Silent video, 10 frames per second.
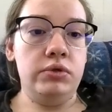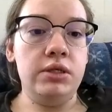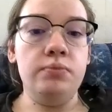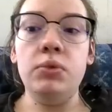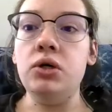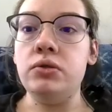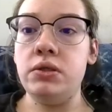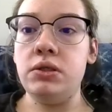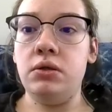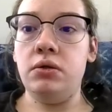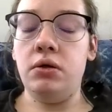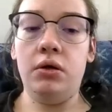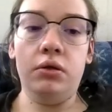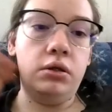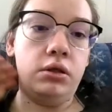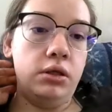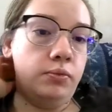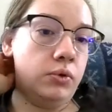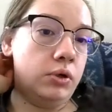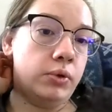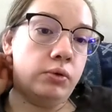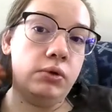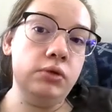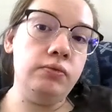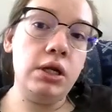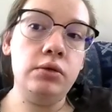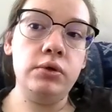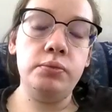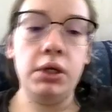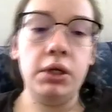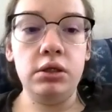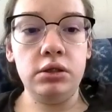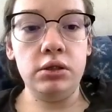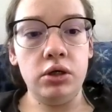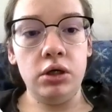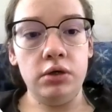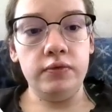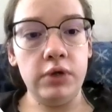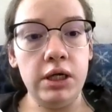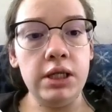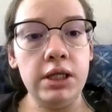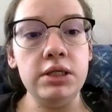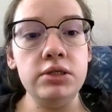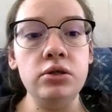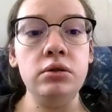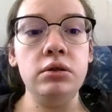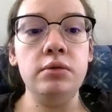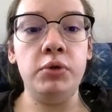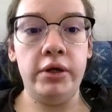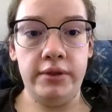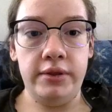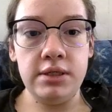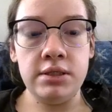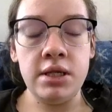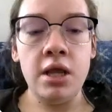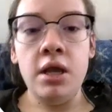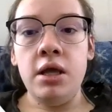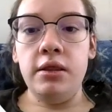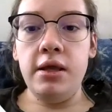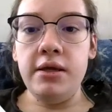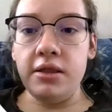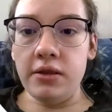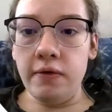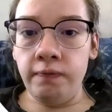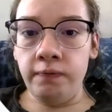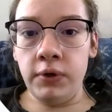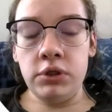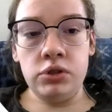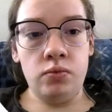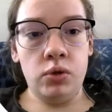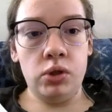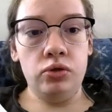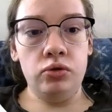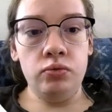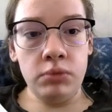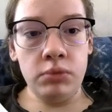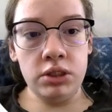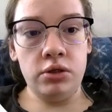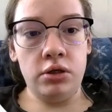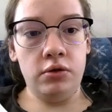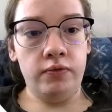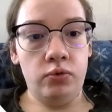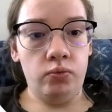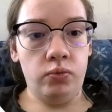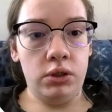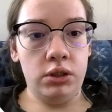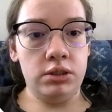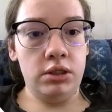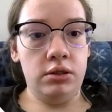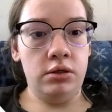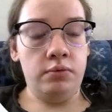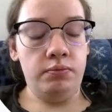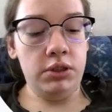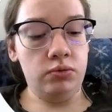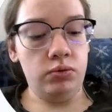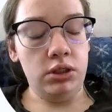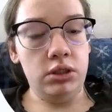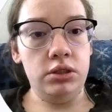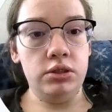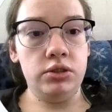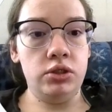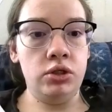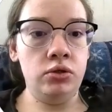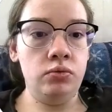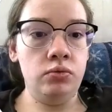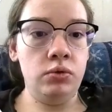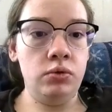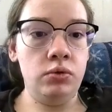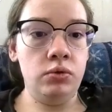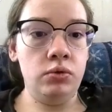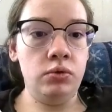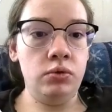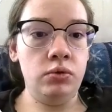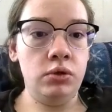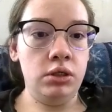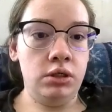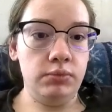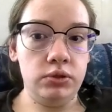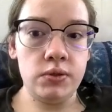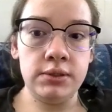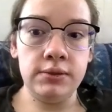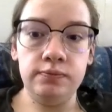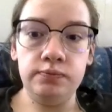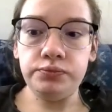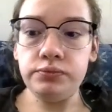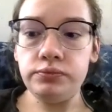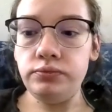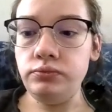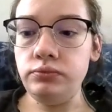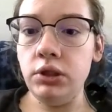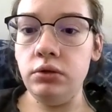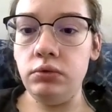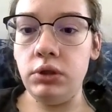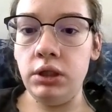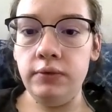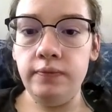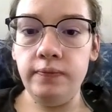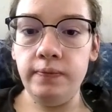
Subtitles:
symbols on the keyboard. But when you write it with your pen, they're curved, right? These are the parentheses. They get the first order. You must solve what is in between these two little symbols. Okay.